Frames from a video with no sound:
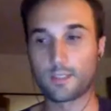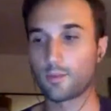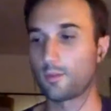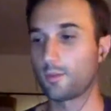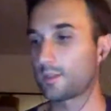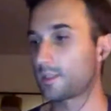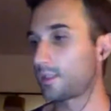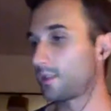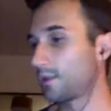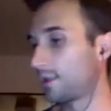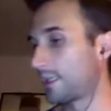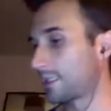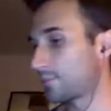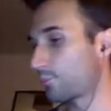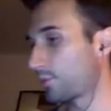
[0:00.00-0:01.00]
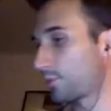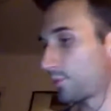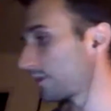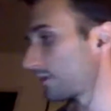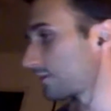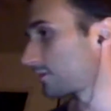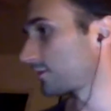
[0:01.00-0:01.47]
so it's let's
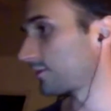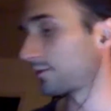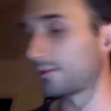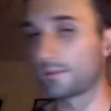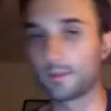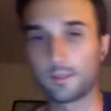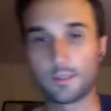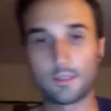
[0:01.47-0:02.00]
put to